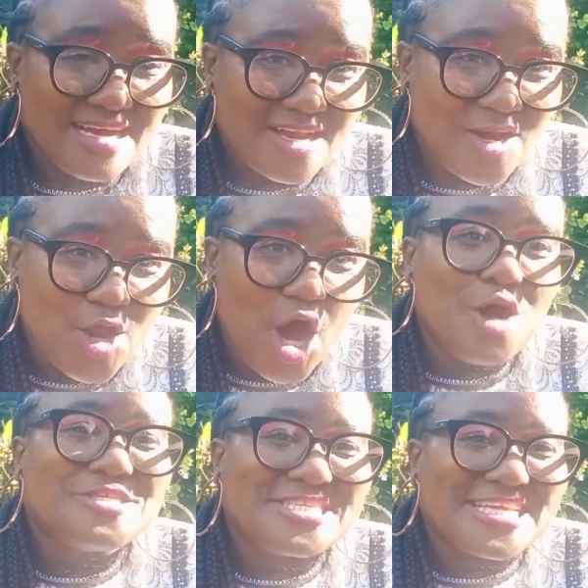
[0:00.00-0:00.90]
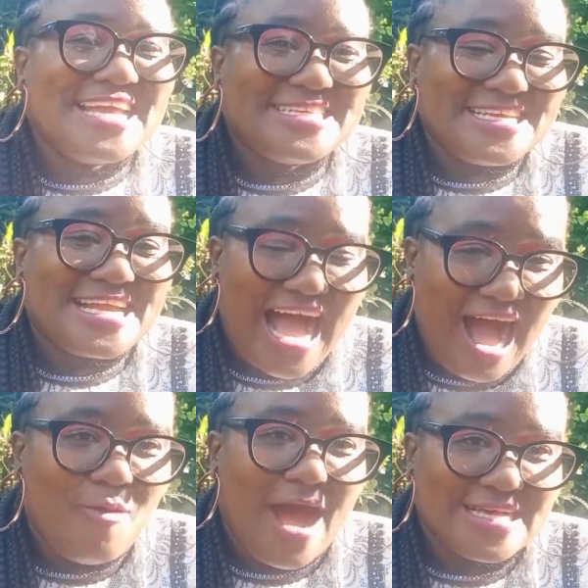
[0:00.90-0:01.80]
load shedding
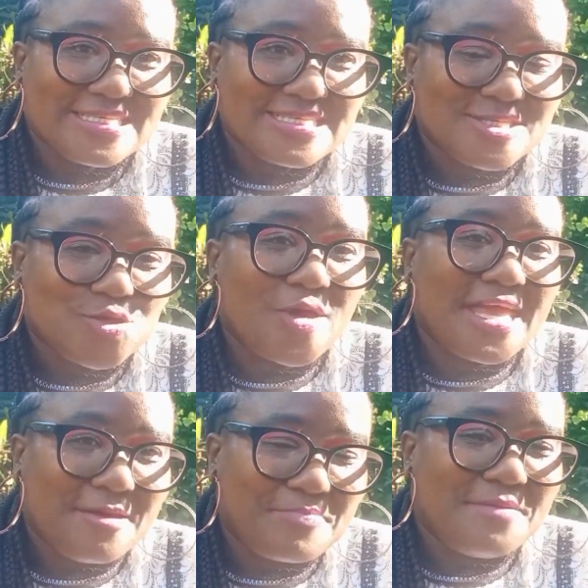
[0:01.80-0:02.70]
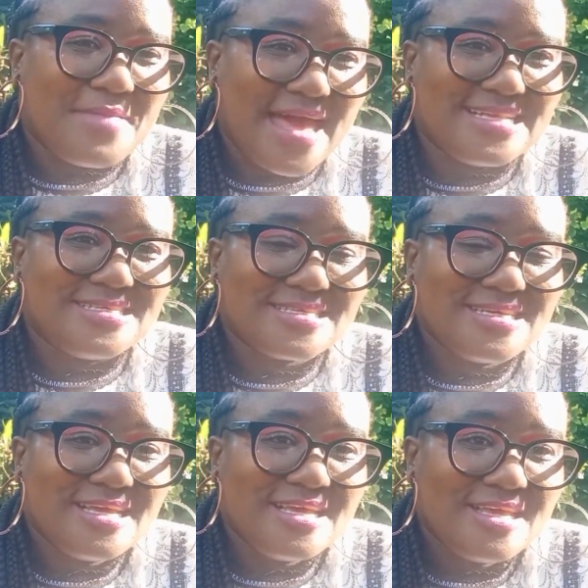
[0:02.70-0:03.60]
hours to implement
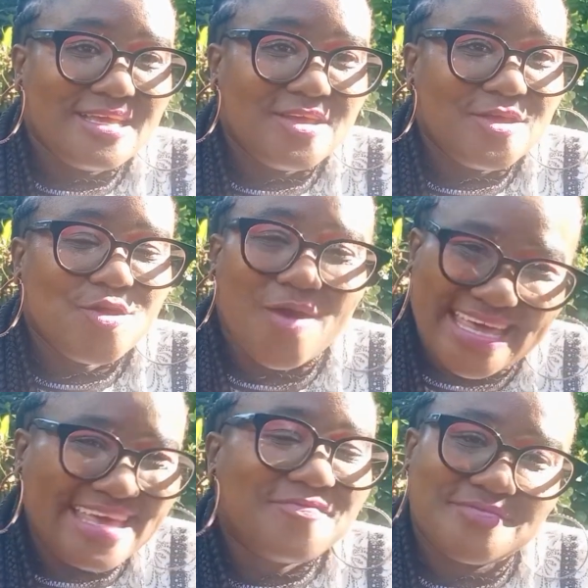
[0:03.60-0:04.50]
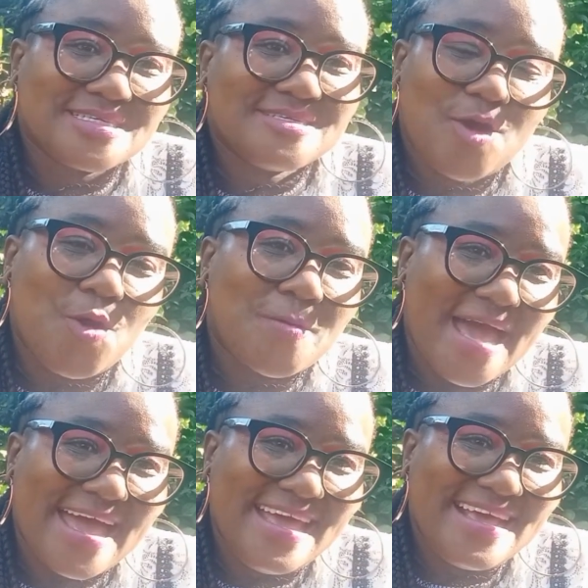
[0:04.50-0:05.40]
your gift.
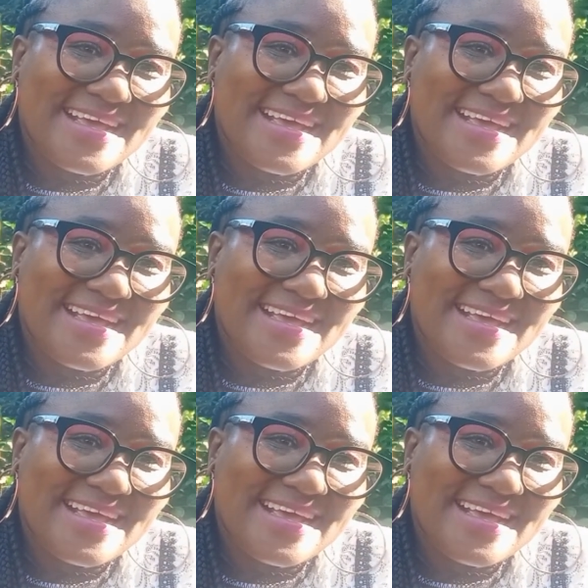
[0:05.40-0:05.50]
Okay?